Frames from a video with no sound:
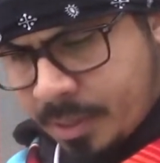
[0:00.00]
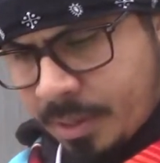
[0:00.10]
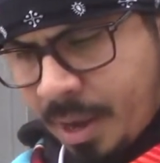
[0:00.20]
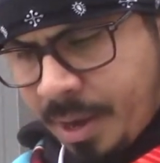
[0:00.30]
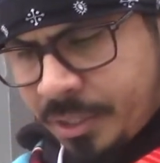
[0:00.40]

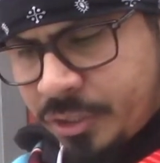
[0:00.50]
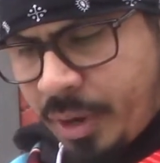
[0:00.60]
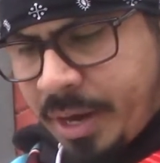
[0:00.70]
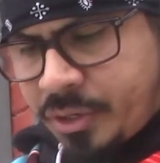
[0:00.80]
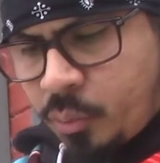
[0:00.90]
and a
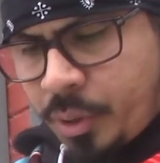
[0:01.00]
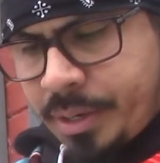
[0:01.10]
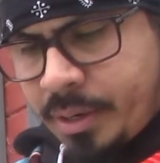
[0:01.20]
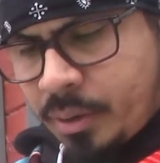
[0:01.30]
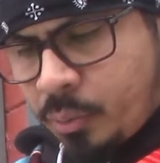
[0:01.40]
stranger
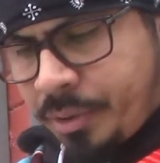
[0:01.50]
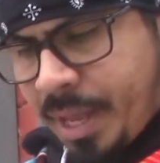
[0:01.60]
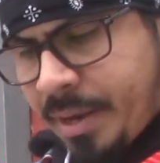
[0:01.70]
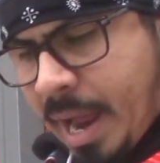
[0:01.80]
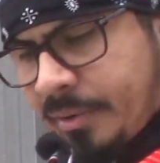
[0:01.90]
will
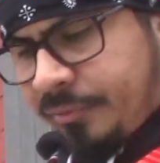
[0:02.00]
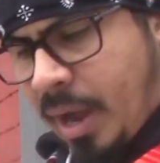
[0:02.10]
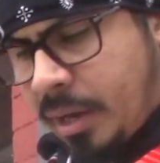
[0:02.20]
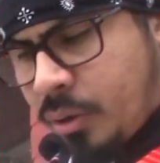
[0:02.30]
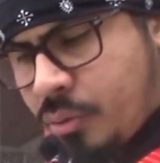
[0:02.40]
they not
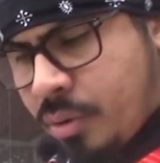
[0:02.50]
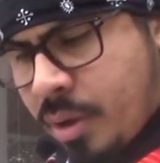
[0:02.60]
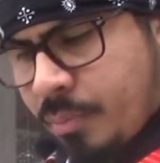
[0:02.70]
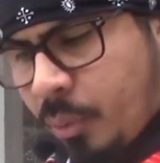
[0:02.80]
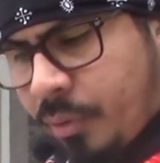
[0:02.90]
follow,
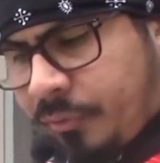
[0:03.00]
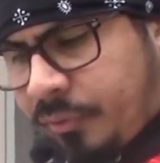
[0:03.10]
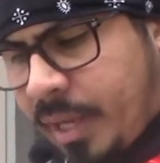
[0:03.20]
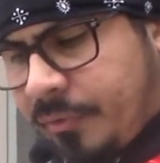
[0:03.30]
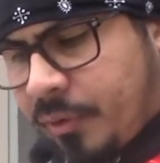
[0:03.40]
but will
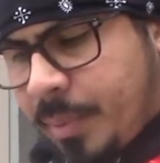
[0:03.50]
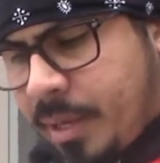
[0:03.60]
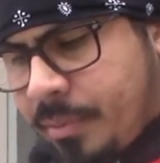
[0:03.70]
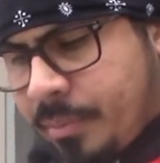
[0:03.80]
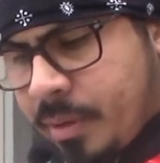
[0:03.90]
flee from
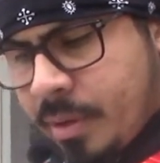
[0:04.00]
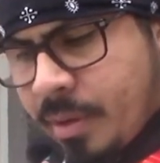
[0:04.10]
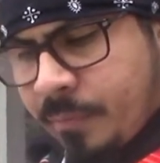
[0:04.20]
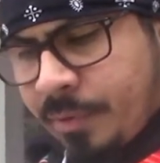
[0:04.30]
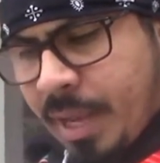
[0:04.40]
him,
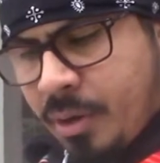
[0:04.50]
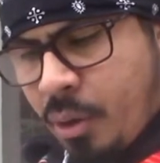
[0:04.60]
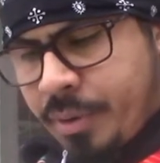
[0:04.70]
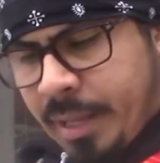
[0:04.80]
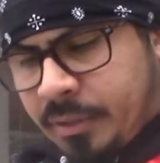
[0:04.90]
for they
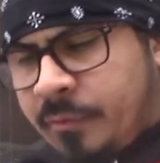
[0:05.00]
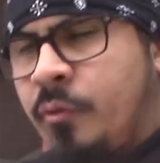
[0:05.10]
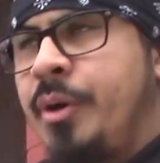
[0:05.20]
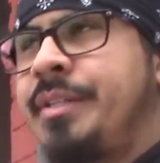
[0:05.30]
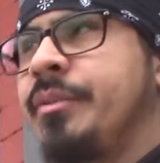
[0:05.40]
know not the
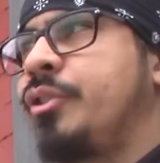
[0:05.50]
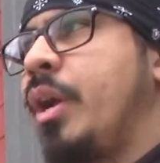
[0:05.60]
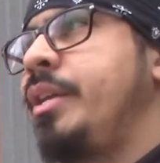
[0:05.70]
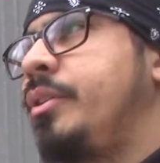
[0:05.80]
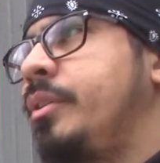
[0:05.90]
voice of strangers.